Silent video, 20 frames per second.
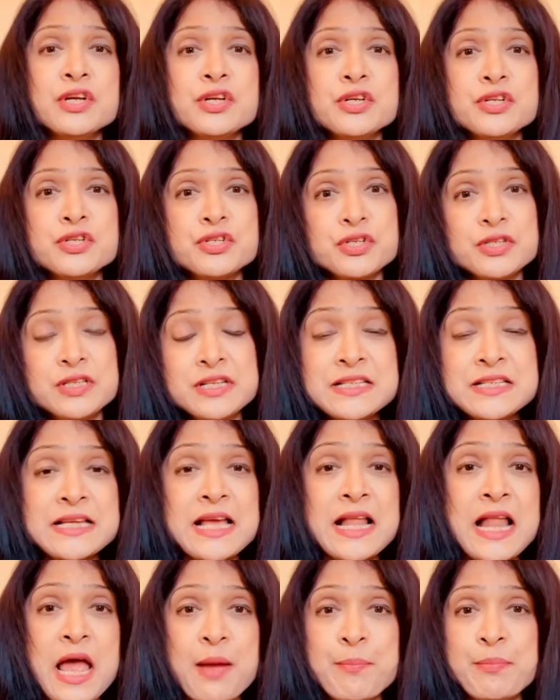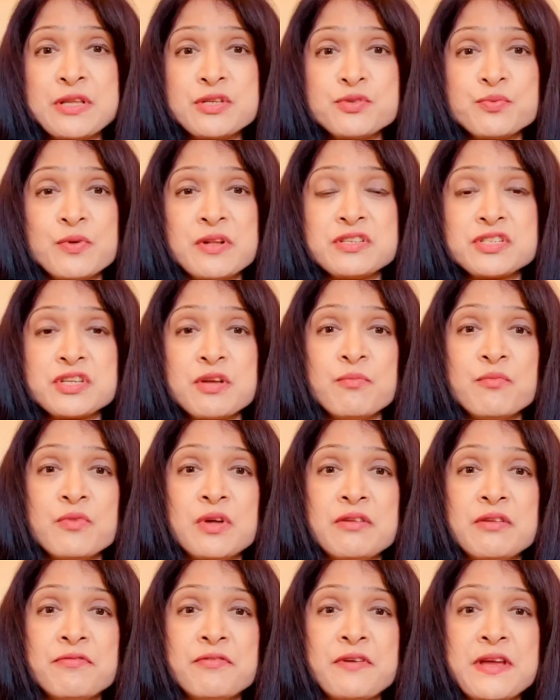So this can happen when
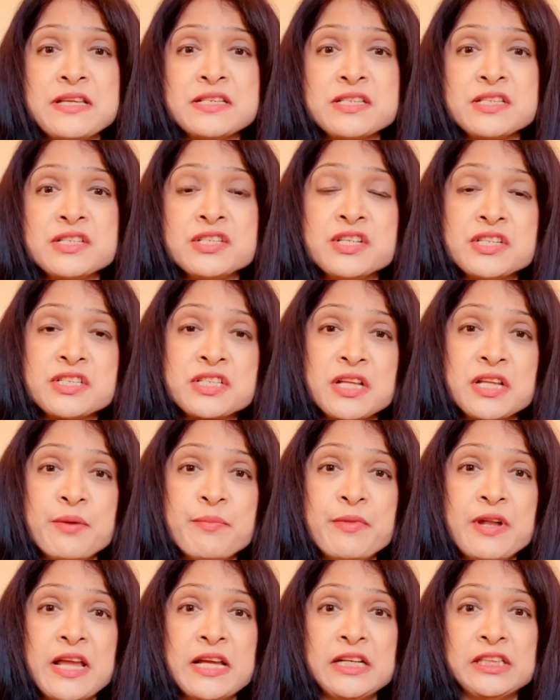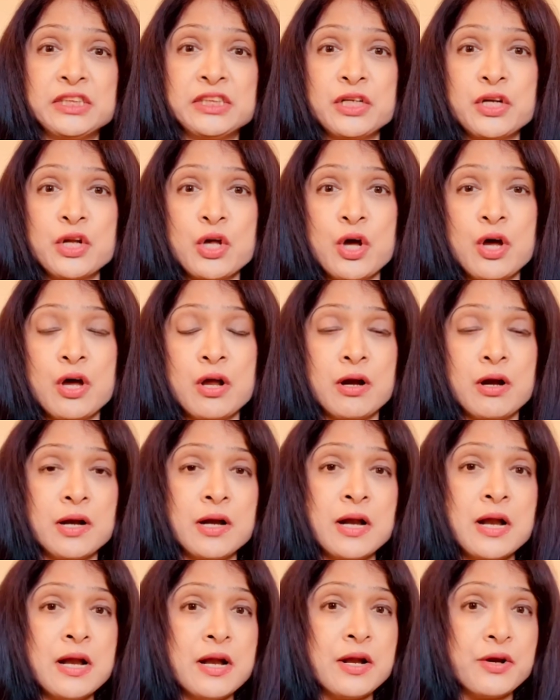someone faces discrimination or
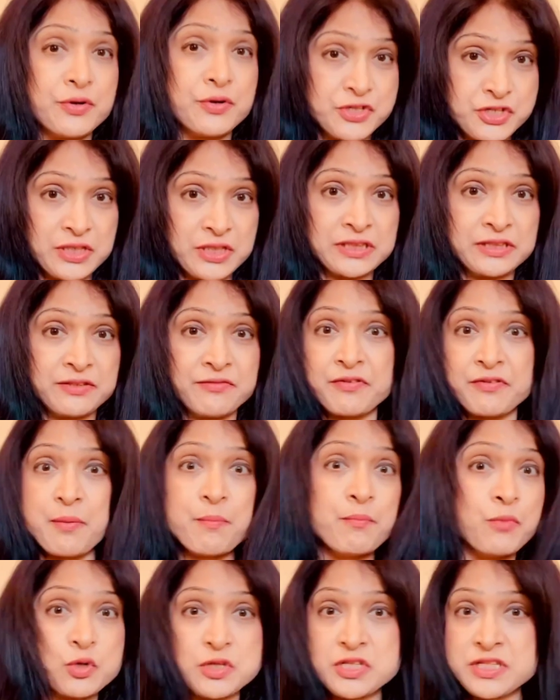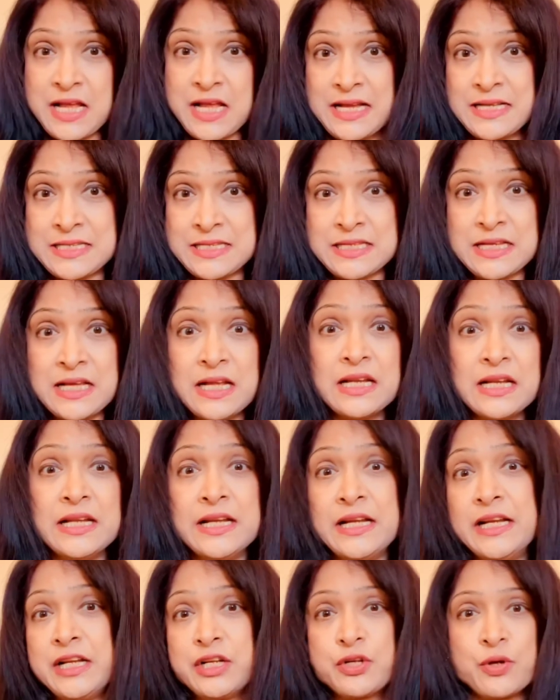rejection from both sides,
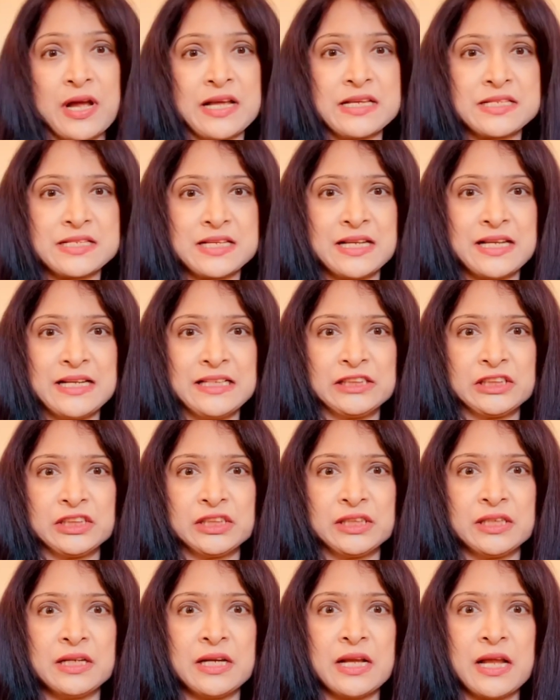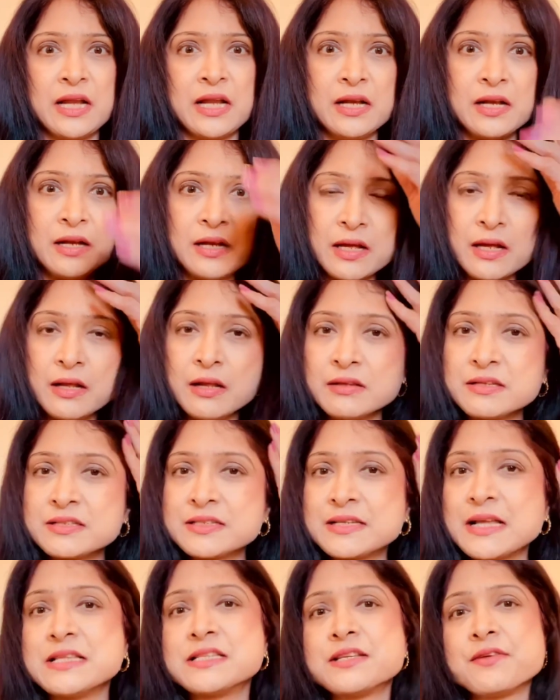leading to isolation and a
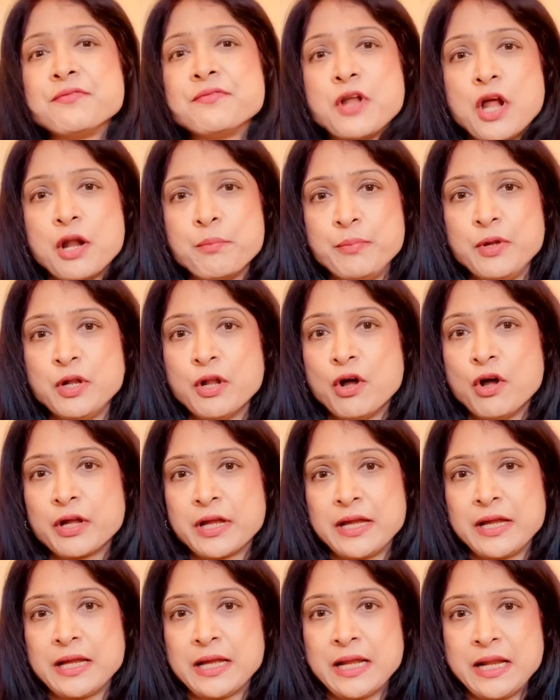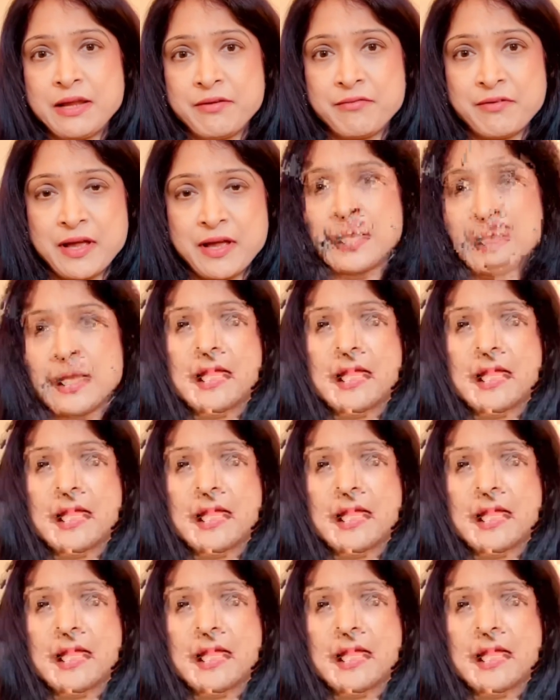sense of not belonging anywhere.